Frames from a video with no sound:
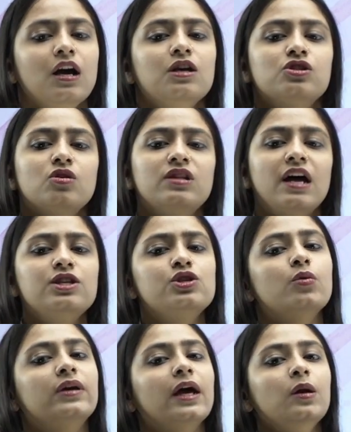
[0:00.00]
so that
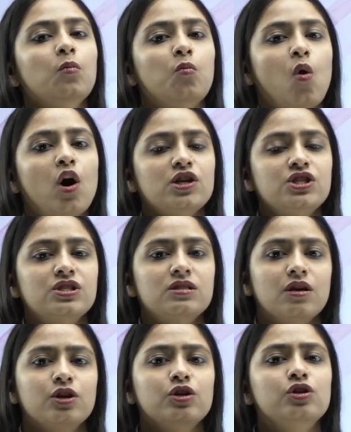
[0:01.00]
you can
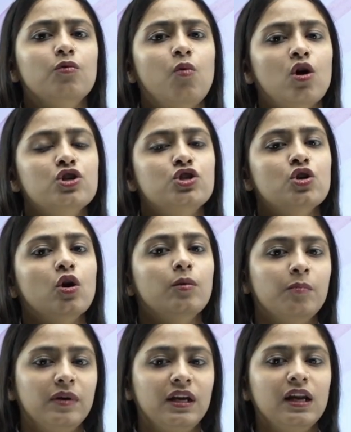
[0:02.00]
wash your
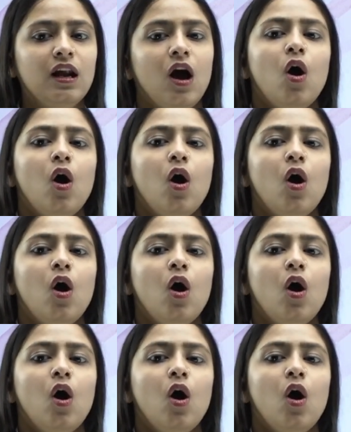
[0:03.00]
meal